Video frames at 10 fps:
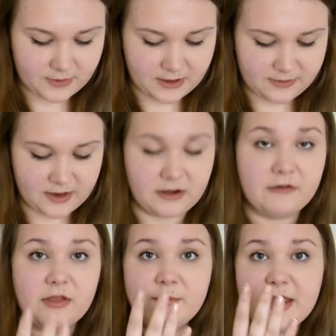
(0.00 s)
And then
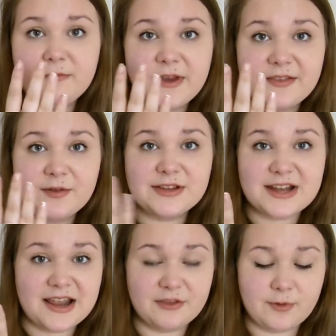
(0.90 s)
I've got the main ring, which
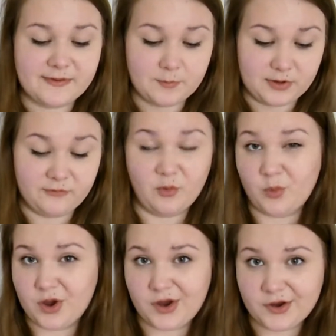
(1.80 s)
I like to wear separately for
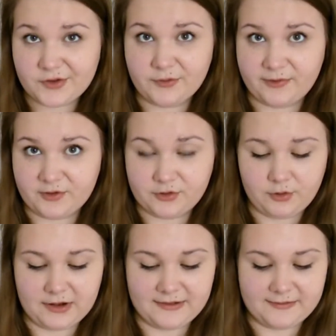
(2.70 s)
work so it's not
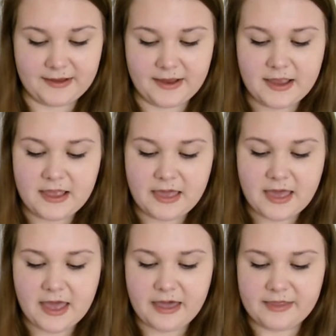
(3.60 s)
too glitzy.
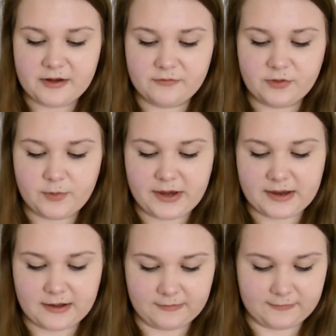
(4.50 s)
And then for the
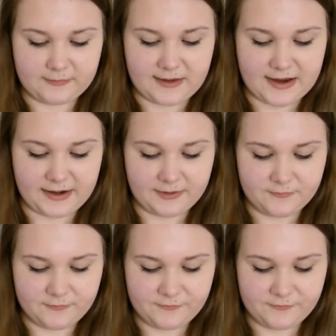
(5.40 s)
weekends, I